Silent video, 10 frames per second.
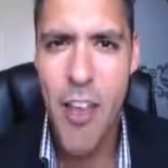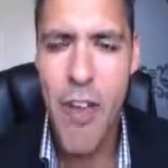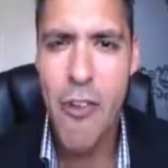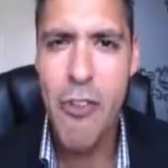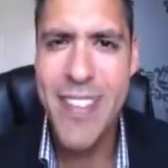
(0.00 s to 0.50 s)
For
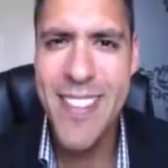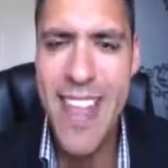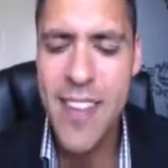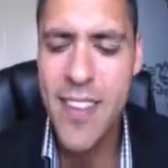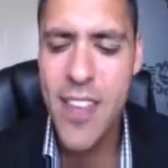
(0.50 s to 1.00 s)
every
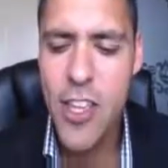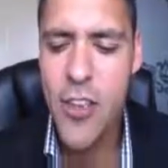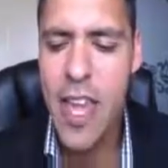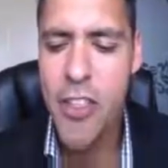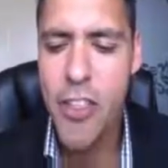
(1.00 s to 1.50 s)
cent, you
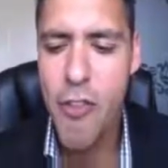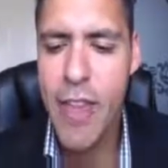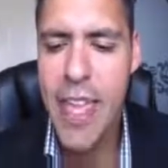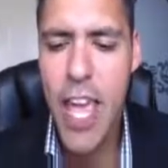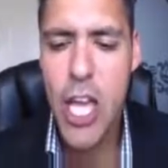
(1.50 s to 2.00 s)
can get
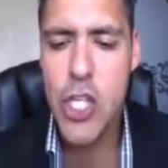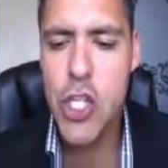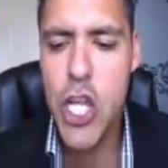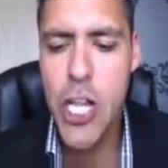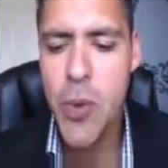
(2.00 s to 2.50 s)
3
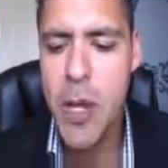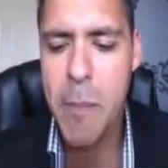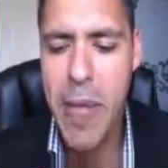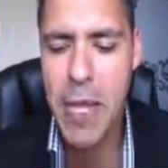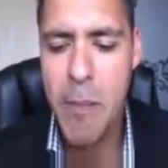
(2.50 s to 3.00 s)

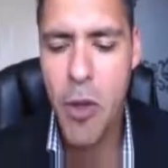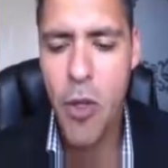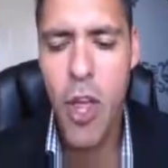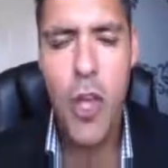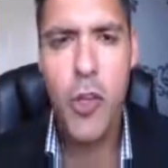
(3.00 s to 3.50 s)
genuine
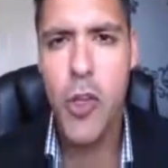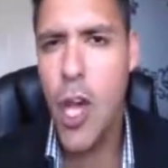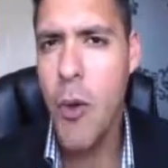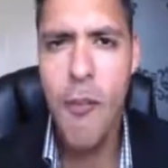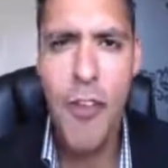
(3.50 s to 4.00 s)
people who
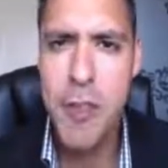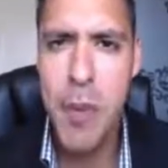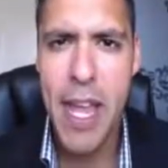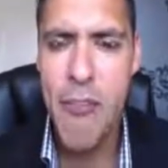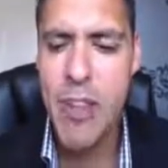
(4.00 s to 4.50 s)
go on
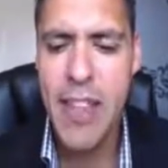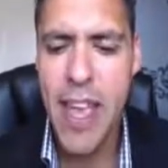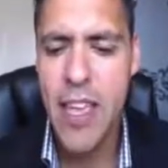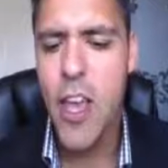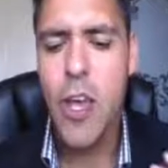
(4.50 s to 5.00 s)
Facebook every
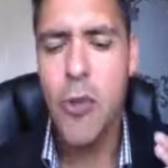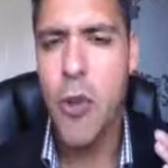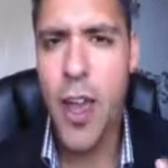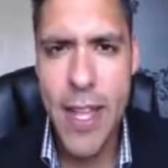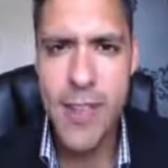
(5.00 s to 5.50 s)
day, who
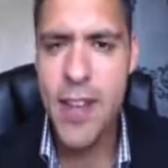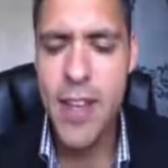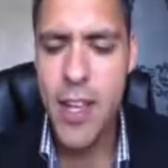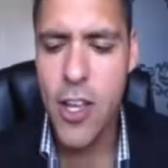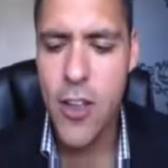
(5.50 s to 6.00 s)
like to
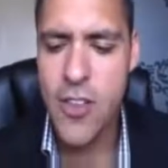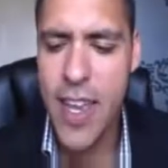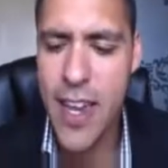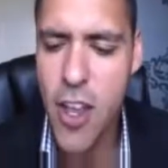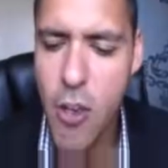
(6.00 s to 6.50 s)
look at
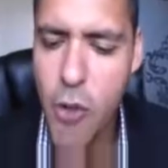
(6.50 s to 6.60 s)
content.